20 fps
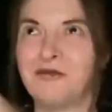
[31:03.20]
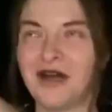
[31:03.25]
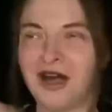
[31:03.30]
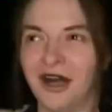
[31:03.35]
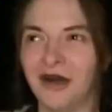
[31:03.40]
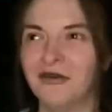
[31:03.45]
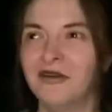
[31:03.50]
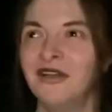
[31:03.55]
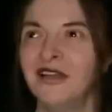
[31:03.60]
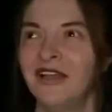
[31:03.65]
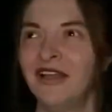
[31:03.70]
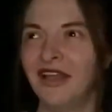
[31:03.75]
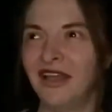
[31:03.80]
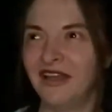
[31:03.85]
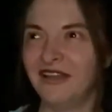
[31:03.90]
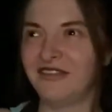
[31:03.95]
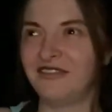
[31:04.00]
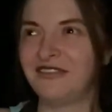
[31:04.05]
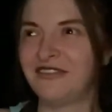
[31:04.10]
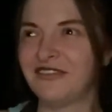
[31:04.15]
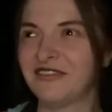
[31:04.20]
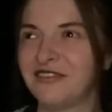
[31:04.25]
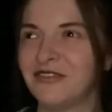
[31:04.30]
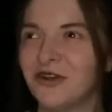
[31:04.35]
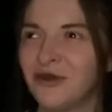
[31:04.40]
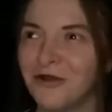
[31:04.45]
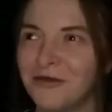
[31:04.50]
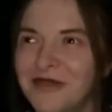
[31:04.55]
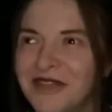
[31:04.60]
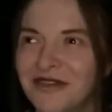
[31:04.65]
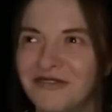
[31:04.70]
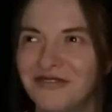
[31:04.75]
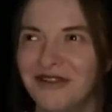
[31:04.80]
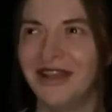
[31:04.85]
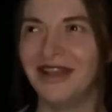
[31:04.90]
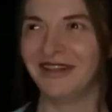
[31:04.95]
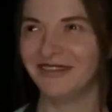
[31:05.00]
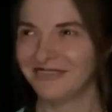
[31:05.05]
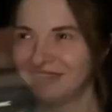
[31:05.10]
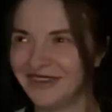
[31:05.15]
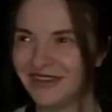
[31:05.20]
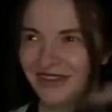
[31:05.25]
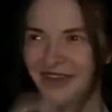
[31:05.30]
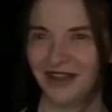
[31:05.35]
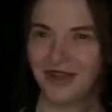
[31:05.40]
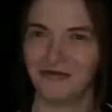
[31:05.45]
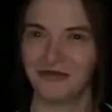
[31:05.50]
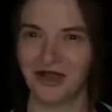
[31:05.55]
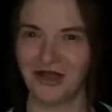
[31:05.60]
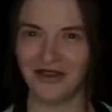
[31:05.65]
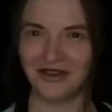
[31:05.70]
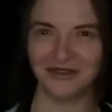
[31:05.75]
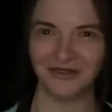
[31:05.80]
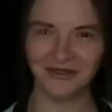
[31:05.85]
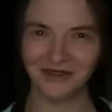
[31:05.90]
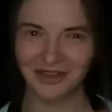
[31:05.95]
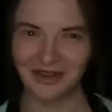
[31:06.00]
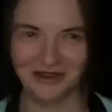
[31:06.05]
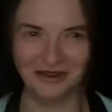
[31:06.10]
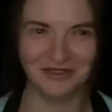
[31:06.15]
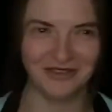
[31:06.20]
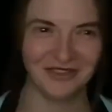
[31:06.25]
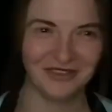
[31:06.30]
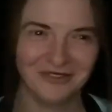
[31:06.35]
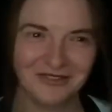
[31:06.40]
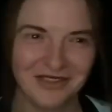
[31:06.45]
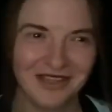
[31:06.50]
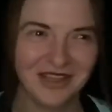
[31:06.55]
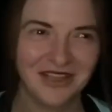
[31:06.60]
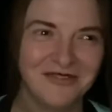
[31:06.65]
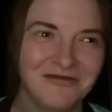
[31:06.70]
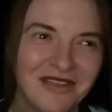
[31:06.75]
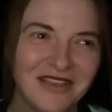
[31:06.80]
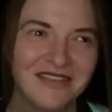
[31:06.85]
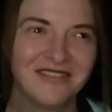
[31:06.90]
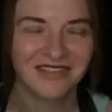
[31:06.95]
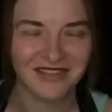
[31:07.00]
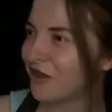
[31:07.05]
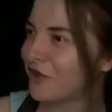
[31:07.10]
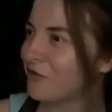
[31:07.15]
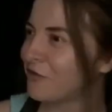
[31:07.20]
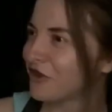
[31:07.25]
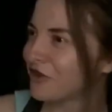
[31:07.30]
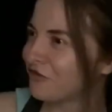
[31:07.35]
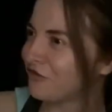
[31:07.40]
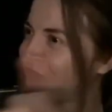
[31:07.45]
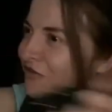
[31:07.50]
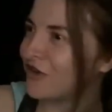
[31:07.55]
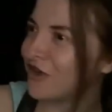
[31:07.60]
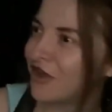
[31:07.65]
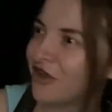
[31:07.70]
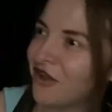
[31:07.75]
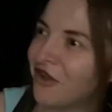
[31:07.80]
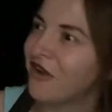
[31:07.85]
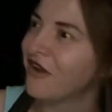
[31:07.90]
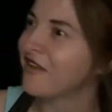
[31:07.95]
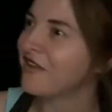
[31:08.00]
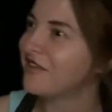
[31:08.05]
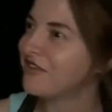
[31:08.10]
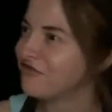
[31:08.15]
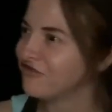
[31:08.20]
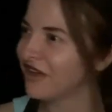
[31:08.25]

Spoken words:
up, and it's just knocking me around. I'm going all over the fucking place. Like I'm on a fucking ice